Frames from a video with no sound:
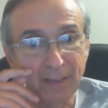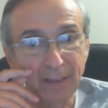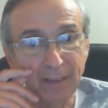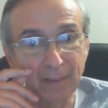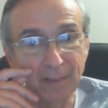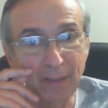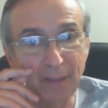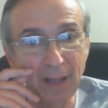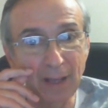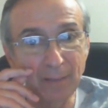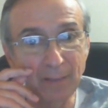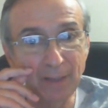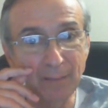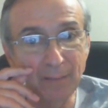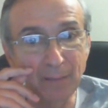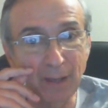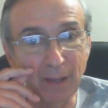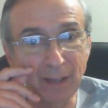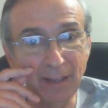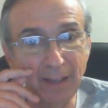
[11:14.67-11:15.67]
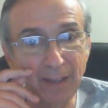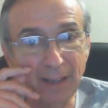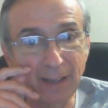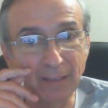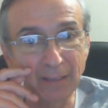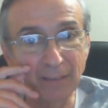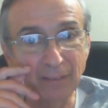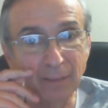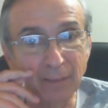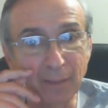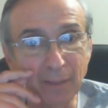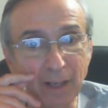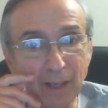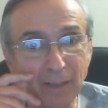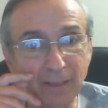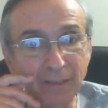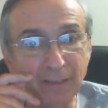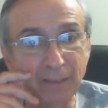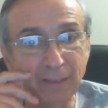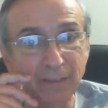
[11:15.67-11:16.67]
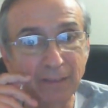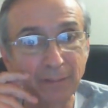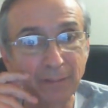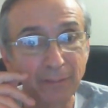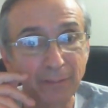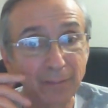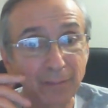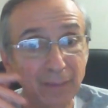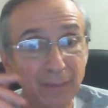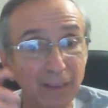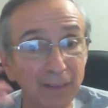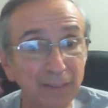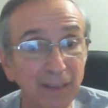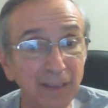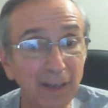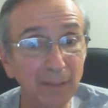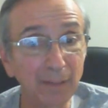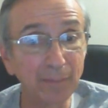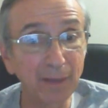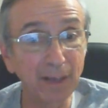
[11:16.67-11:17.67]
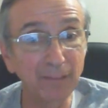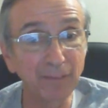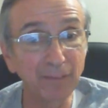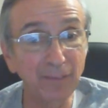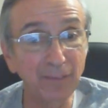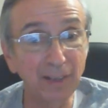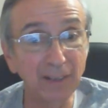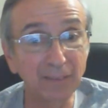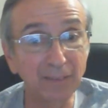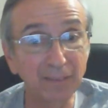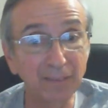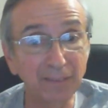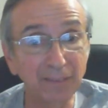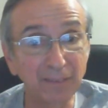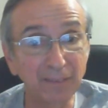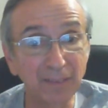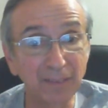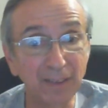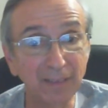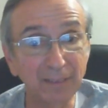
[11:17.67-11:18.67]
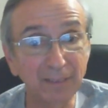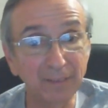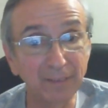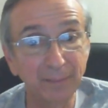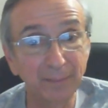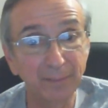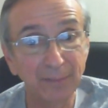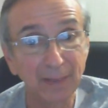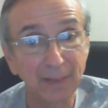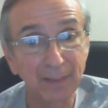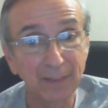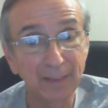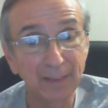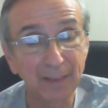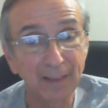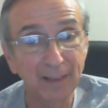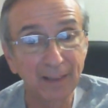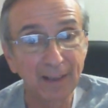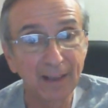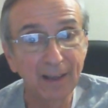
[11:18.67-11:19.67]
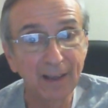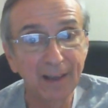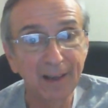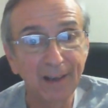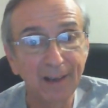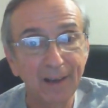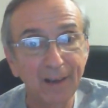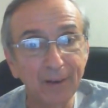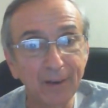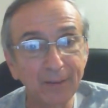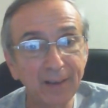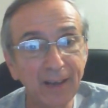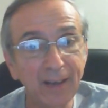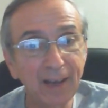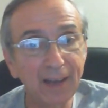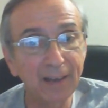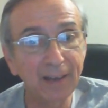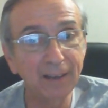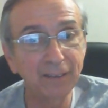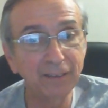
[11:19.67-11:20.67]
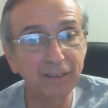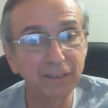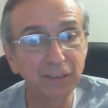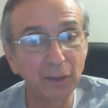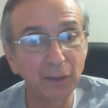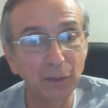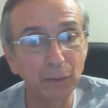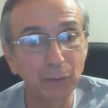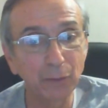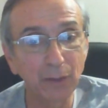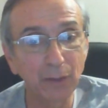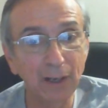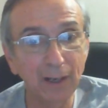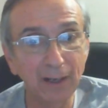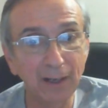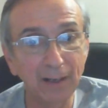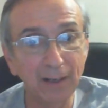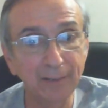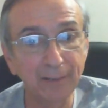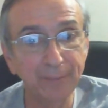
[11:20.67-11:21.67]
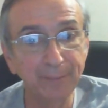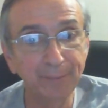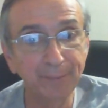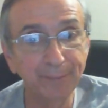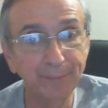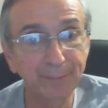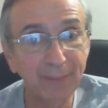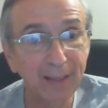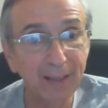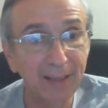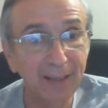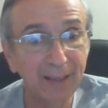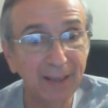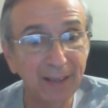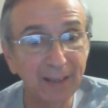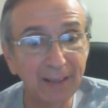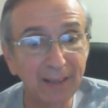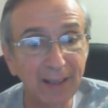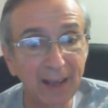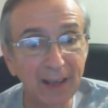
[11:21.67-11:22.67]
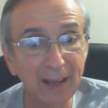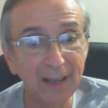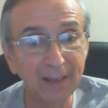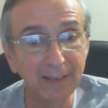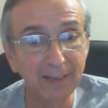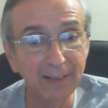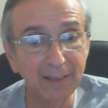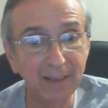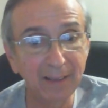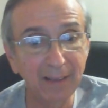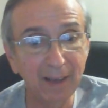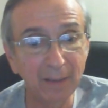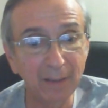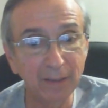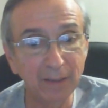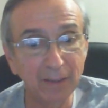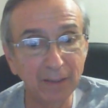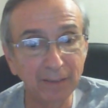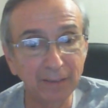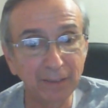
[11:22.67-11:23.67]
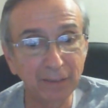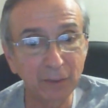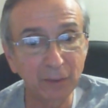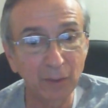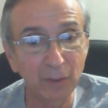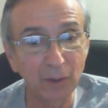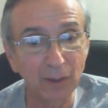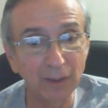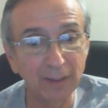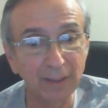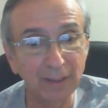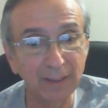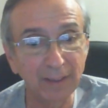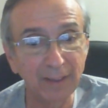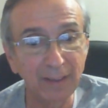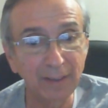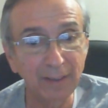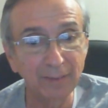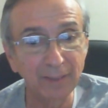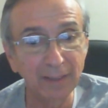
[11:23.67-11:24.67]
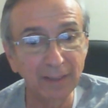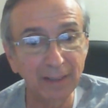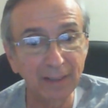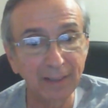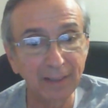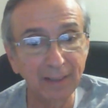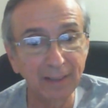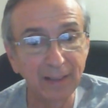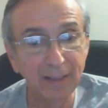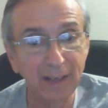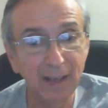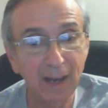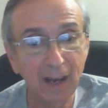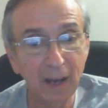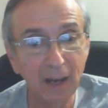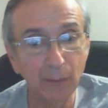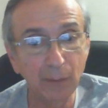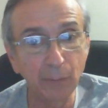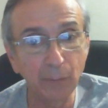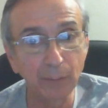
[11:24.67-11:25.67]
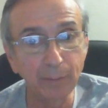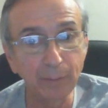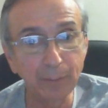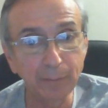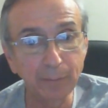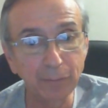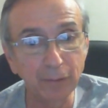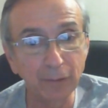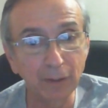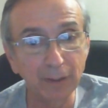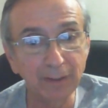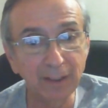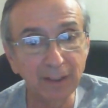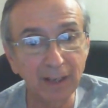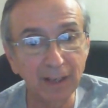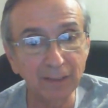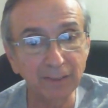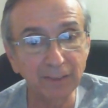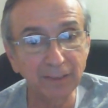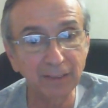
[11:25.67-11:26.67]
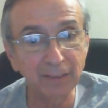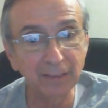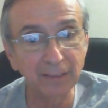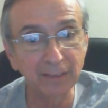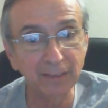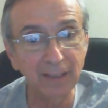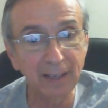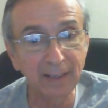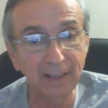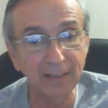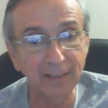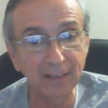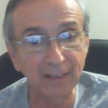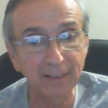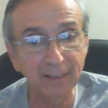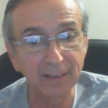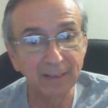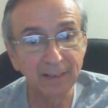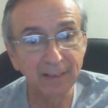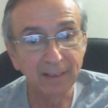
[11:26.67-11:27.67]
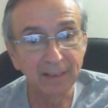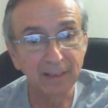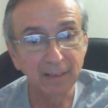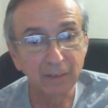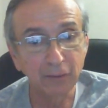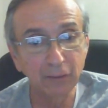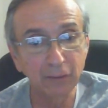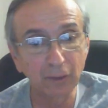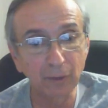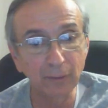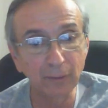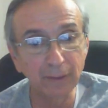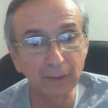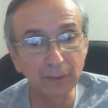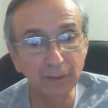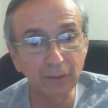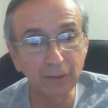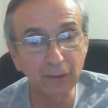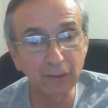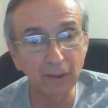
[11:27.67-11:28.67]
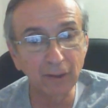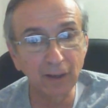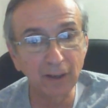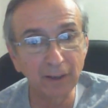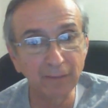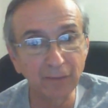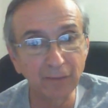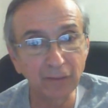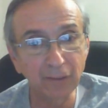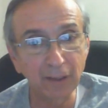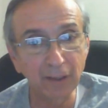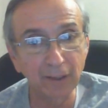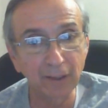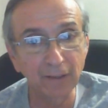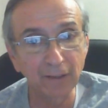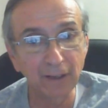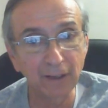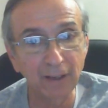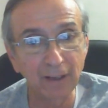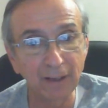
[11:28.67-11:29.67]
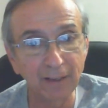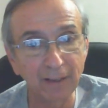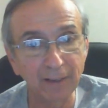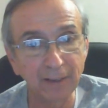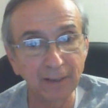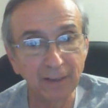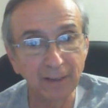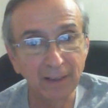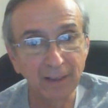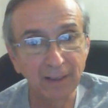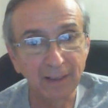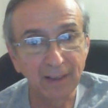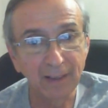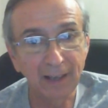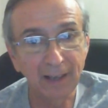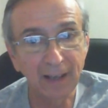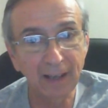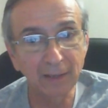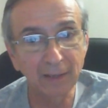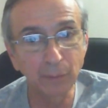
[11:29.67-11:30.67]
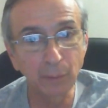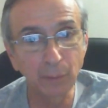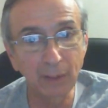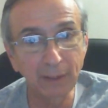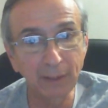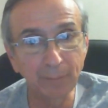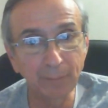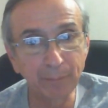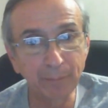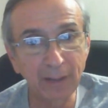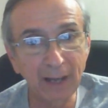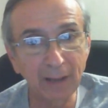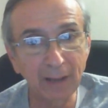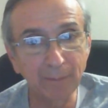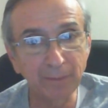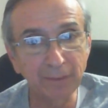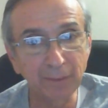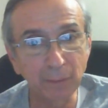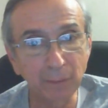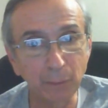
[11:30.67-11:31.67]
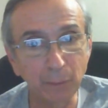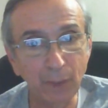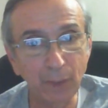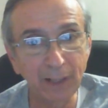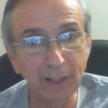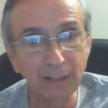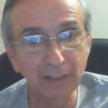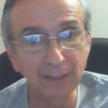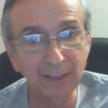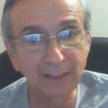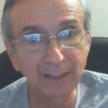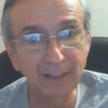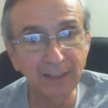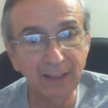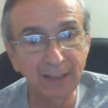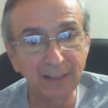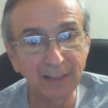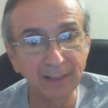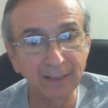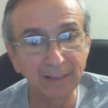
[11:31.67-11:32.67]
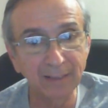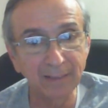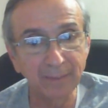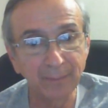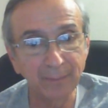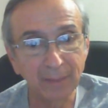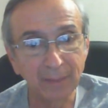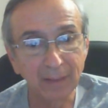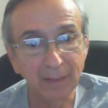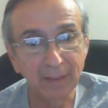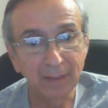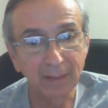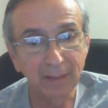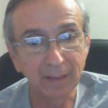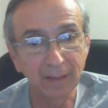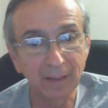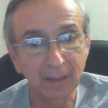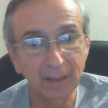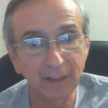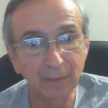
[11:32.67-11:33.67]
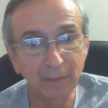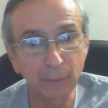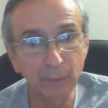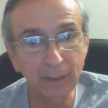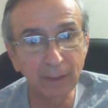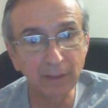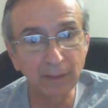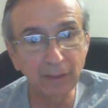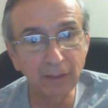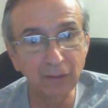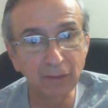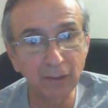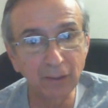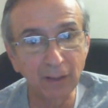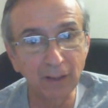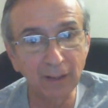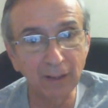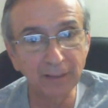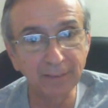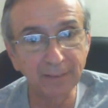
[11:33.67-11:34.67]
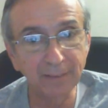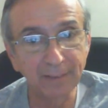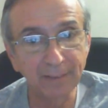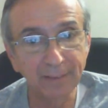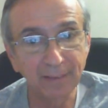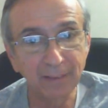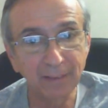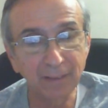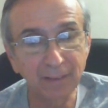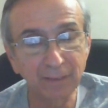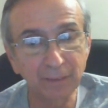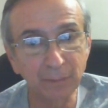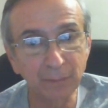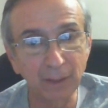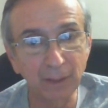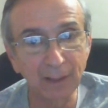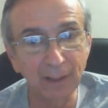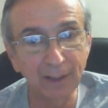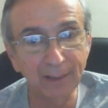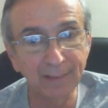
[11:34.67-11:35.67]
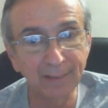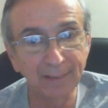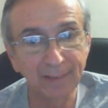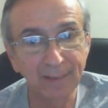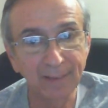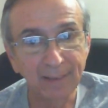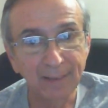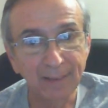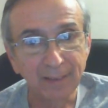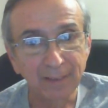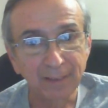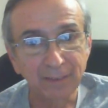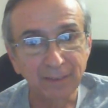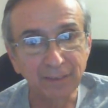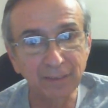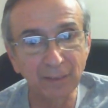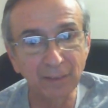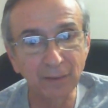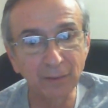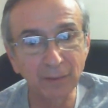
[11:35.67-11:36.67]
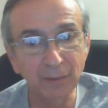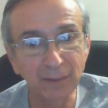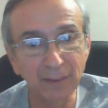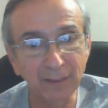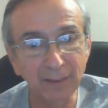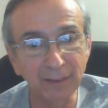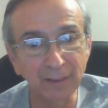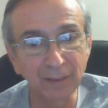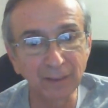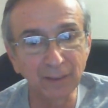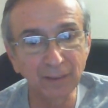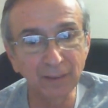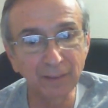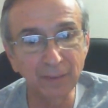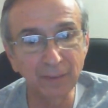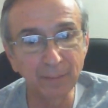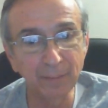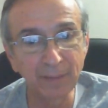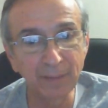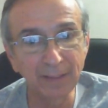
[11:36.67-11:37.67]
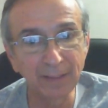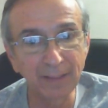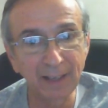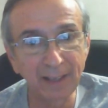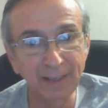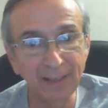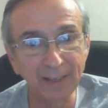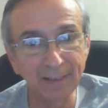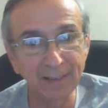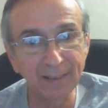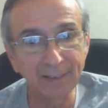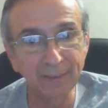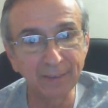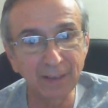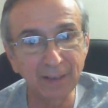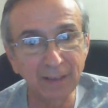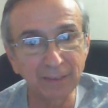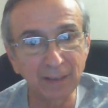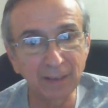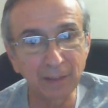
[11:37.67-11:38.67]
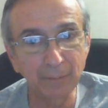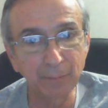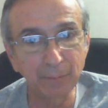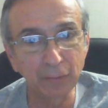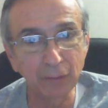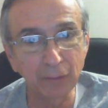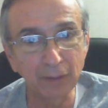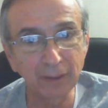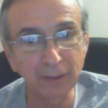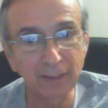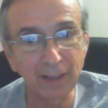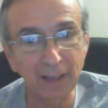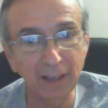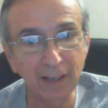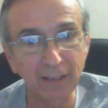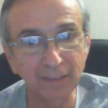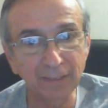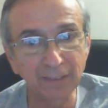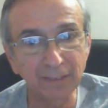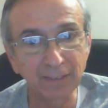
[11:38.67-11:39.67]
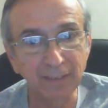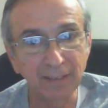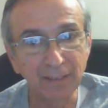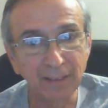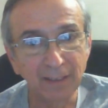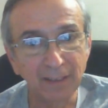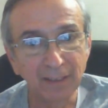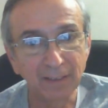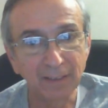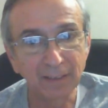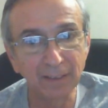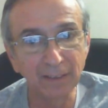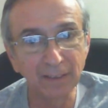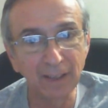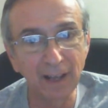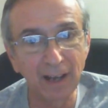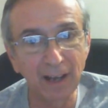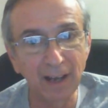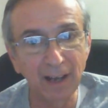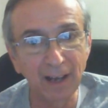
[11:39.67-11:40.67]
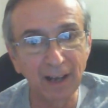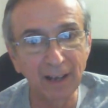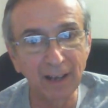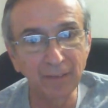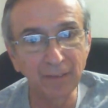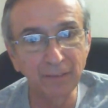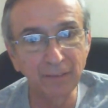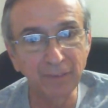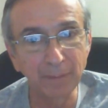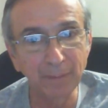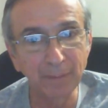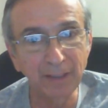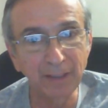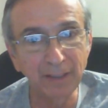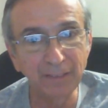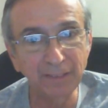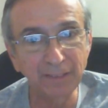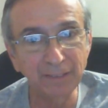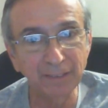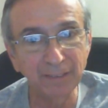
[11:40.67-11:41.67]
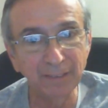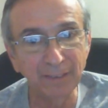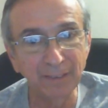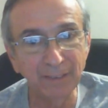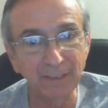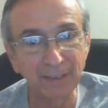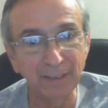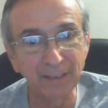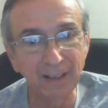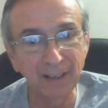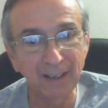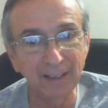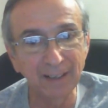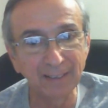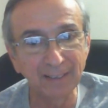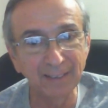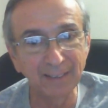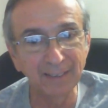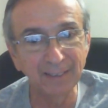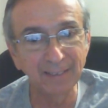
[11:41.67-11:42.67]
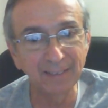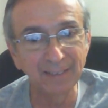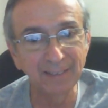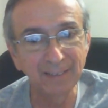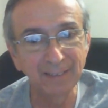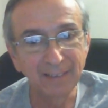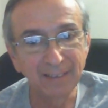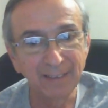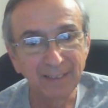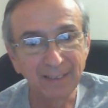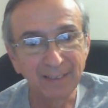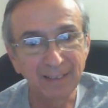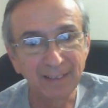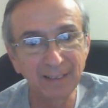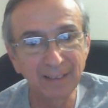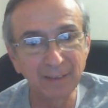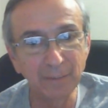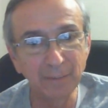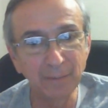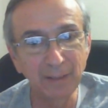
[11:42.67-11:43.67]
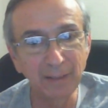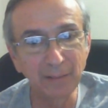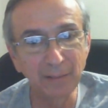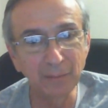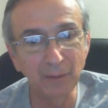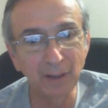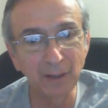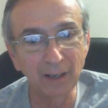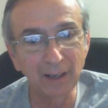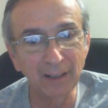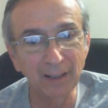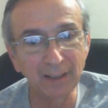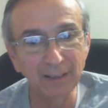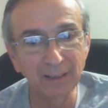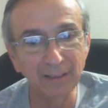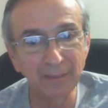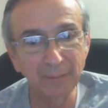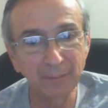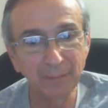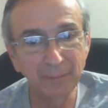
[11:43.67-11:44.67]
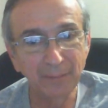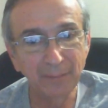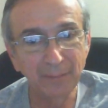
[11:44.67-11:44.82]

maybe by the end of the month. It's not a bad fantasy, right? Okay, so again, I'm going to call it an evening. I will be broadcasting later, showing the chart of Gern and perhaps the weekly data, weekly chart as well. So look for me later as I broadcast live from Eastern Long Island. In the meanwhile,